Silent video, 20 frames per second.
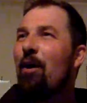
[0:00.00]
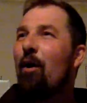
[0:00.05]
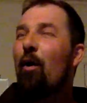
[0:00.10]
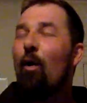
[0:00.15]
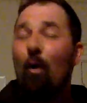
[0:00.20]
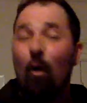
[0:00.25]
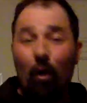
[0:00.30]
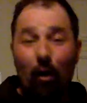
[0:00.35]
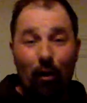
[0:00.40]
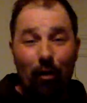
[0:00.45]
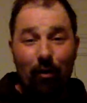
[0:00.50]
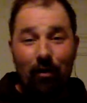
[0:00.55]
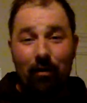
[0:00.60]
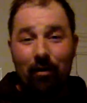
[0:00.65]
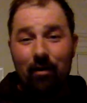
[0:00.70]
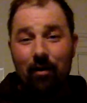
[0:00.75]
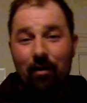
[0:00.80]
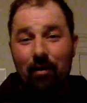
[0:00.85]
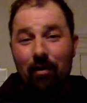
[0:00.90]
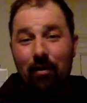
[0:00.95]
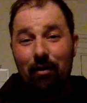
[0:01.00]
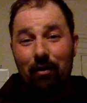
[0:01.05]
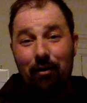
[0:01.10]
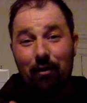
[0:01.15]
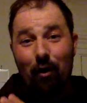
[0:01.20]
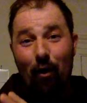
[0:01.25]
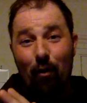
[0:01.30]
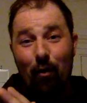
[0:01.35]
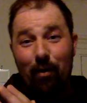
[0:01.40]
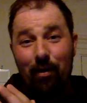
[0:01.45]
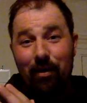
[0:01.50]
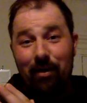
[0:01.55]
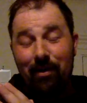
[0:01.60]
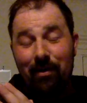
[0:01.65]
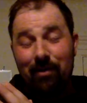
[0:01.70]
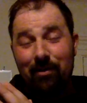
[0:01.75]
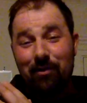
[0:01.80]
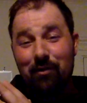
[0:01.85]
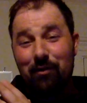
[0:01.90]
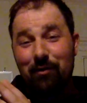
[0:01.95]
or
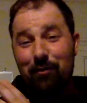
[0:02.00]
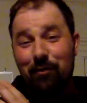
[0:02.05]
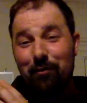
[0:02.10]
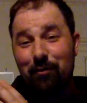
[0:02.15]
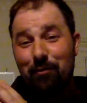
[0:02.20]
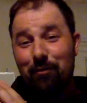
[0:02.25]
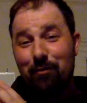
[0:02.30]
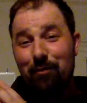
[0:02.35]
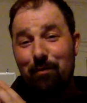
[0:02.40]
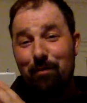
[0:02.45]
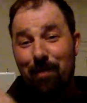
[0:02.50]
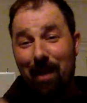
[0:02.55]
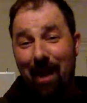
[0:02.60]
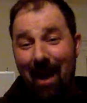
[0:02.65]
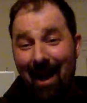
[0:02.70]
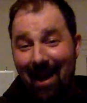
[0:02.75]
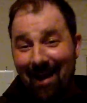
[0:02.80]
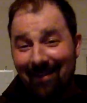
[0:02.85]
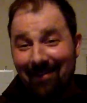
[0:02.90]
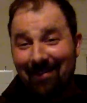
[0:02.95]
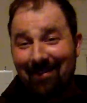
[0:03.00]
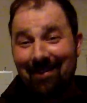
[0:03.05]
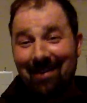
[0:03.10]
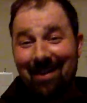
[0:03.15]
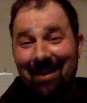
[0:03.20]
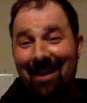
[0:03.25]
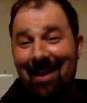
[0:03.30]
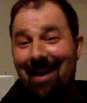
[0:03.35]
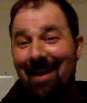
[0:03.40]
going to Mass